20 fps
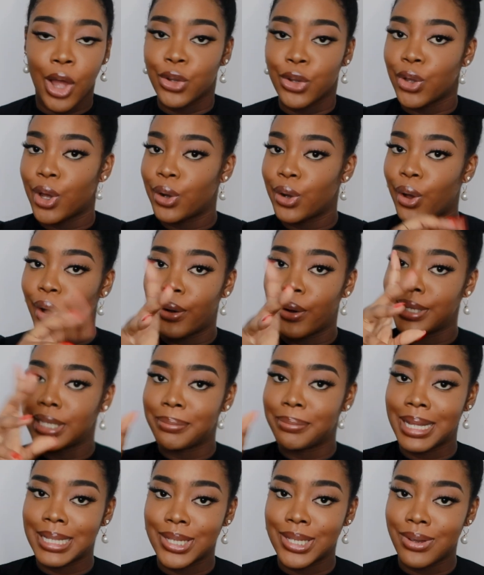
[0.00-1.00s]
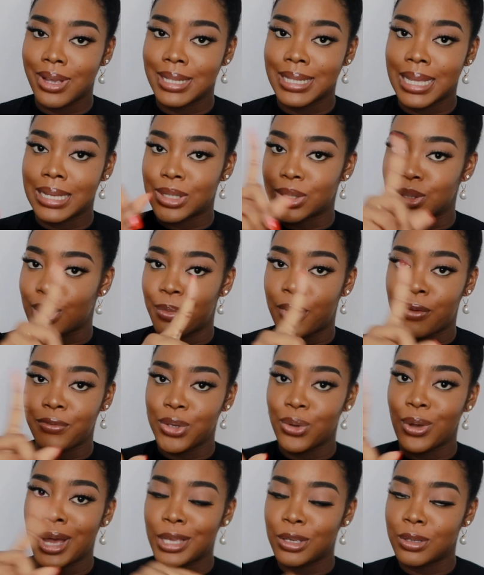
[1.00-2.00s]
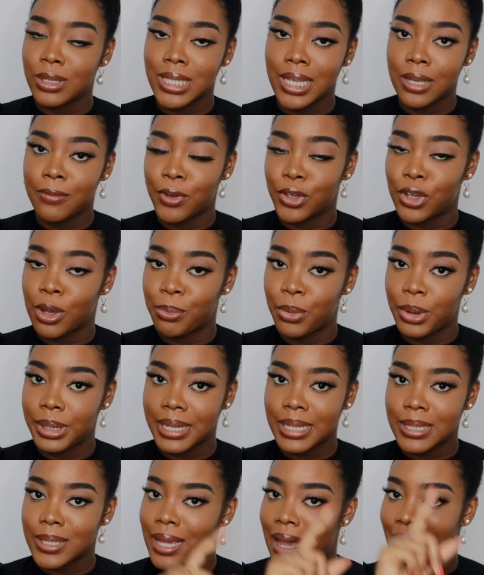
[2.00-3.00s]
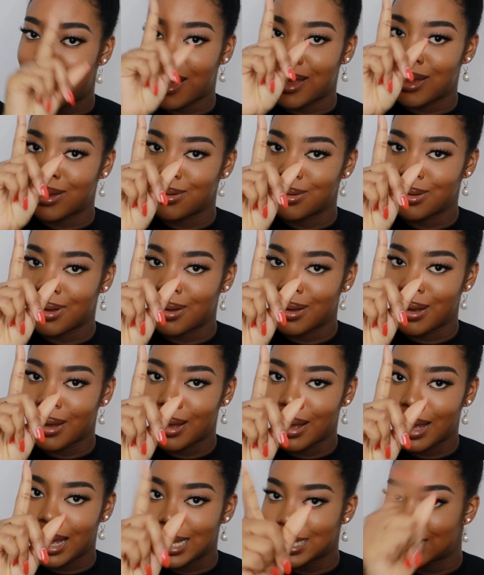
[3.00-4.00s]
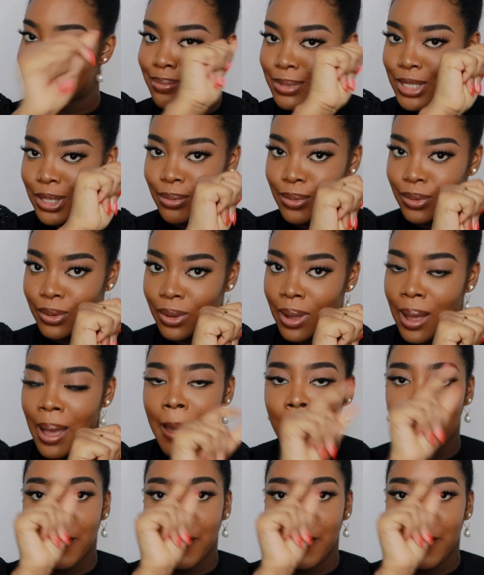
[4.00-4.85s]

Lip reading: Not all the material that some of you are using for your bonnets are acceptable.